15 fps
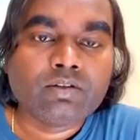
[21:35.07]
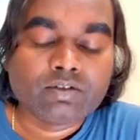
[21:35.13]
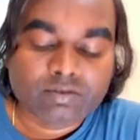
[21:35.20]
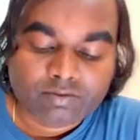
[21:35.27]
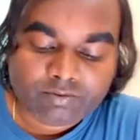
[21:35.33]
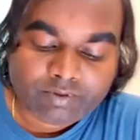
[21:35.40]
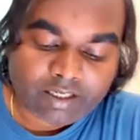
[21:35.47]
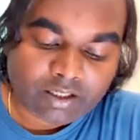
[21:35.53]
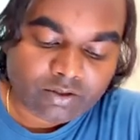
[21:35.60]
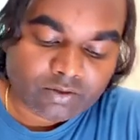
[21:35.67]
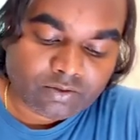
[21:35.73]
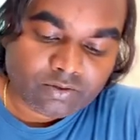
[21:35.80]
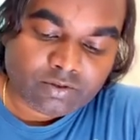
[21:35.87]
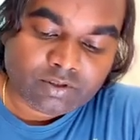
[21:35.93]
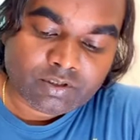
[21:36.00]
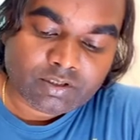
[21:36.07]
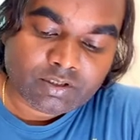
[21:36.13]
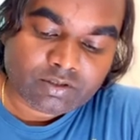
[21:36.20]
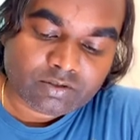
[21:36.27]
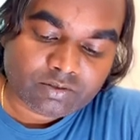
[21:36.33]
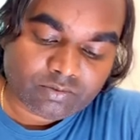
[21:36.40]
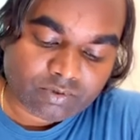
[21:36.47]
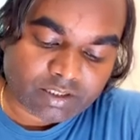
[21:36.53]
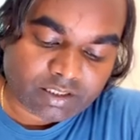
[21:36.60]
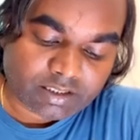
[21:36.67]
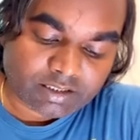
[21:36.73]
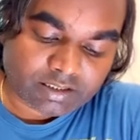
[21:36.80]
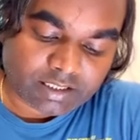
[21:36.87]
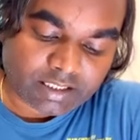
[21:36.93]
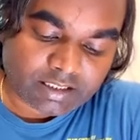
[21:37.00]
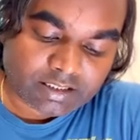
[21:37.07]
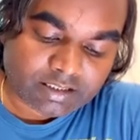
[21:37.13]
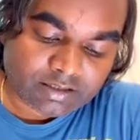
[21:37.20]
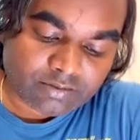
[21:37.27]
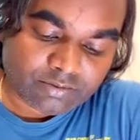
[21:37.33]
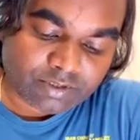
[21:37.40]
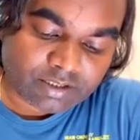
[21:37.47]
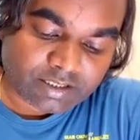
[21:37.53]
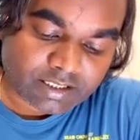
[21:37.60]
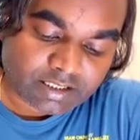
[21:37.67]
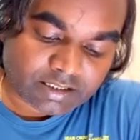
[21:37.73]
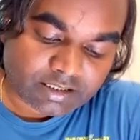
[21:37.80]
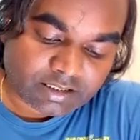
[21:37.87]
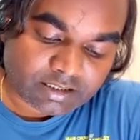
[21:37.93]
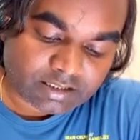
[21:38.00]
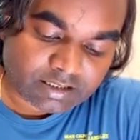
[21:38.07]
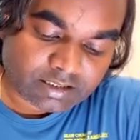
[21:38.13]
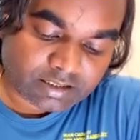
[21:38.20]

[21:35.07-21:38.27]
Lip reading: value only, that is we will take this.